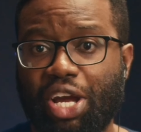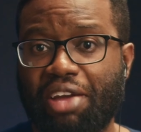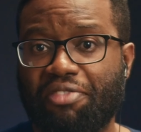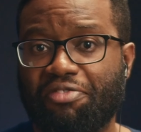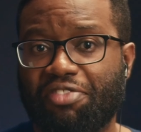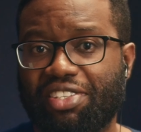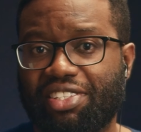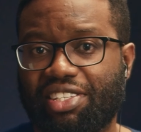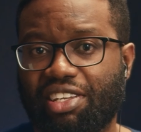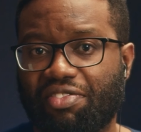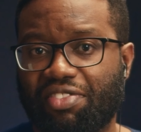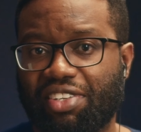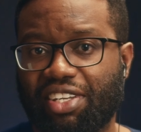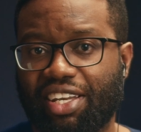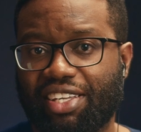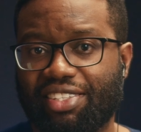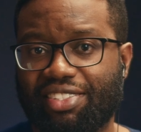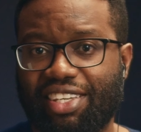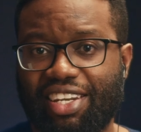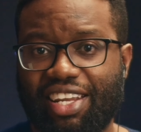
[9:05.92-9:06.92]

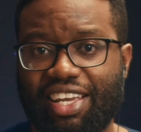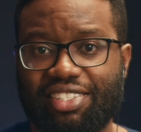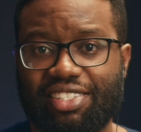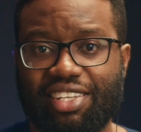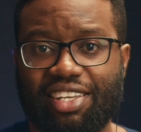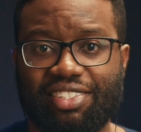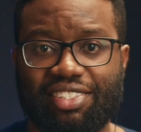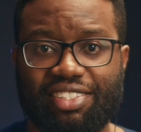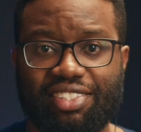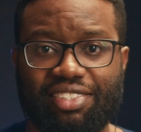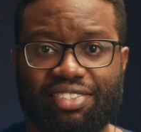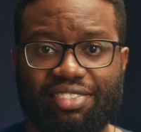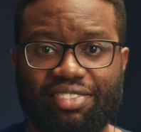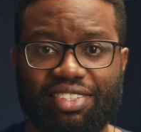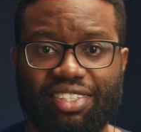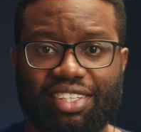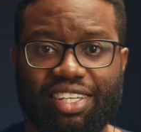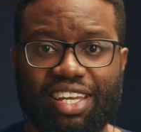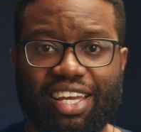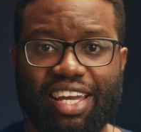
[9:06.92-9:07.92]
MV7X, Sennheiser
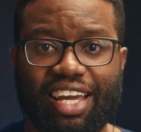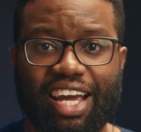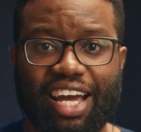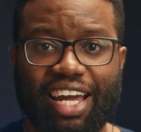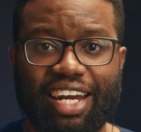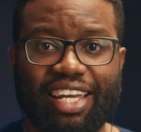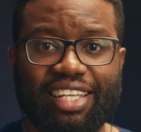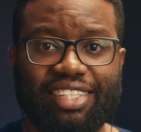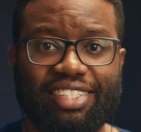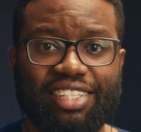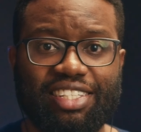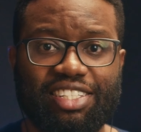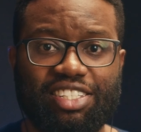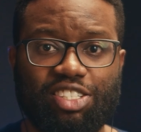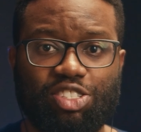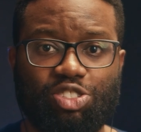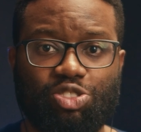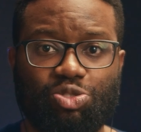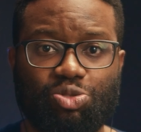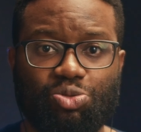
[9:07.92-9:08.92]
G3 and
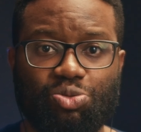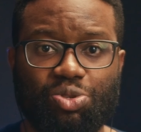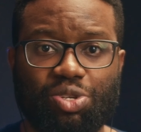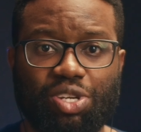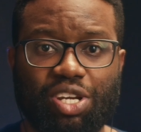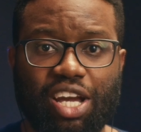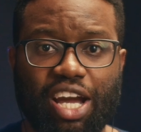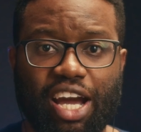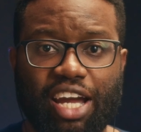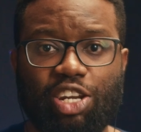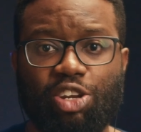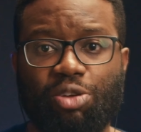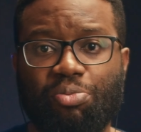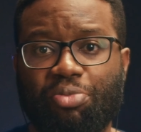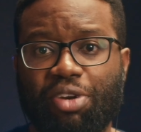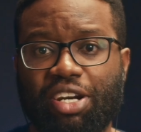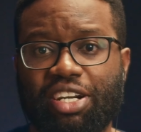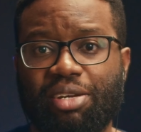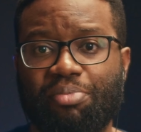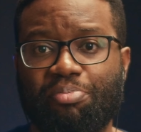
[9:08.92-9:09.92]
NTG2 and the
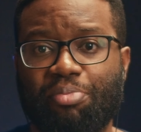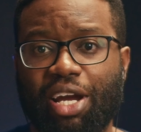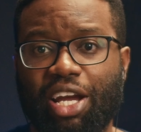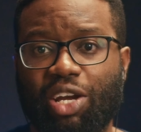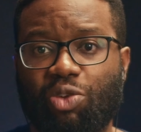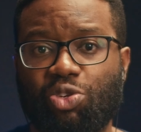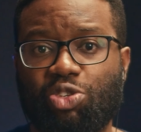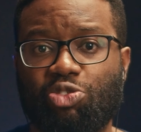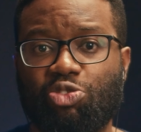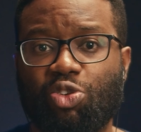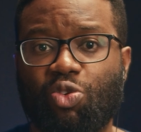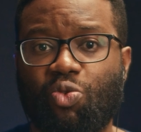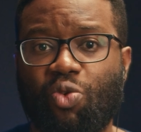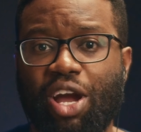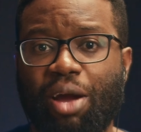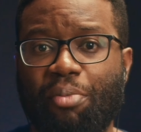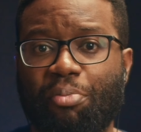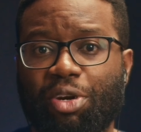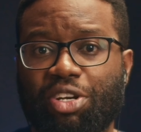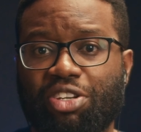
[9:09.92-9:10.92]
unbranded mic, which will
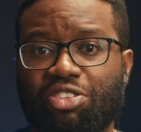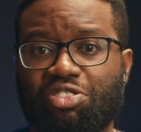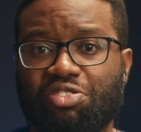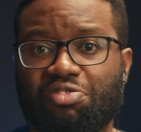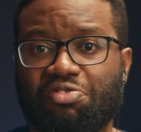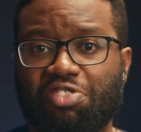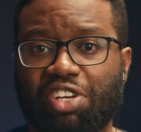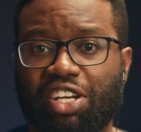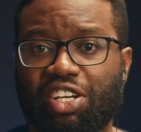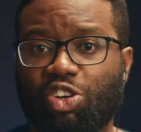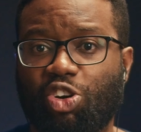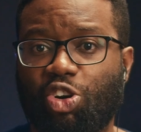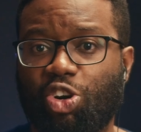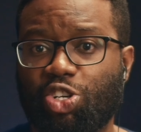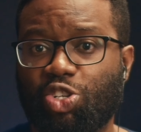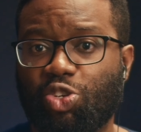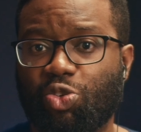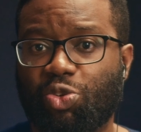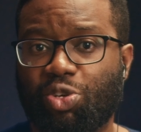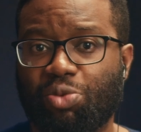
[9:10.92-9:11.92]
require monitoring via the
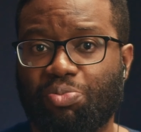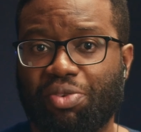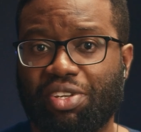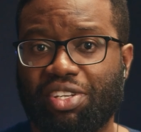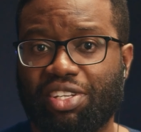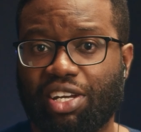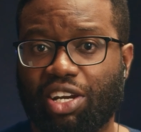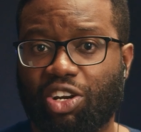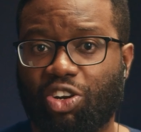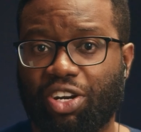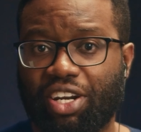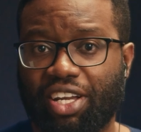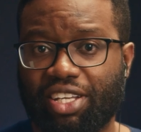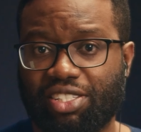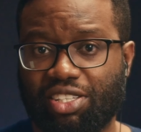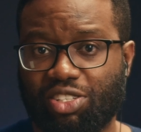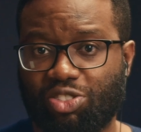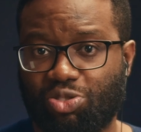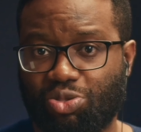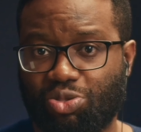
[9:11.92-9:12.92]
audio equipment they are connected